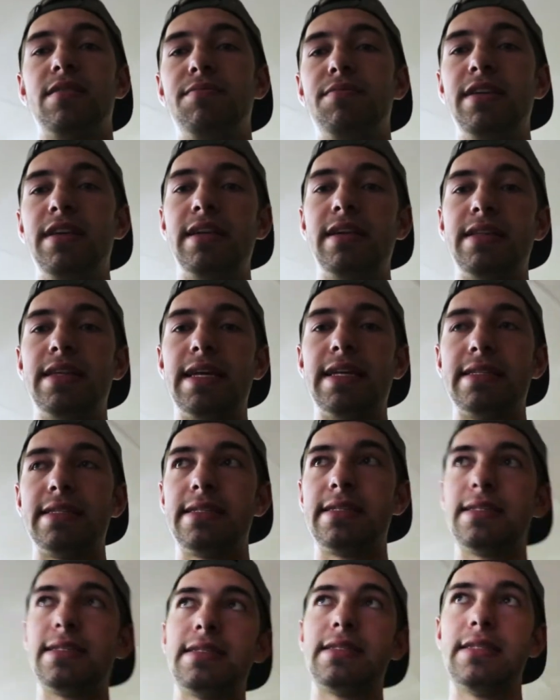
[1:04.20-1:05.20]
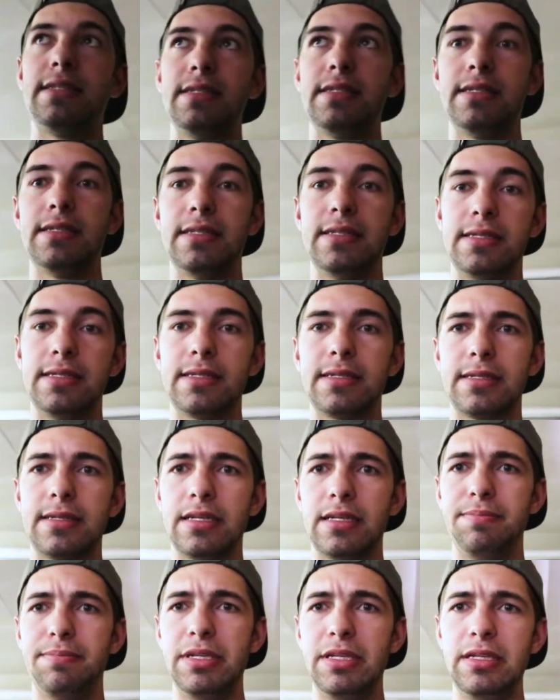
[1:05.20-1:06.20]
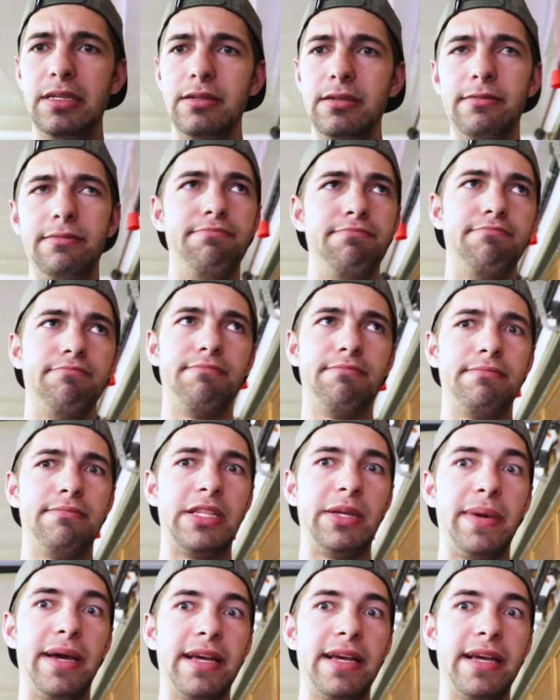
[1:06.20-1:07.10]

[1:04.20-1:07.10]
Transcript: something that's gonna be the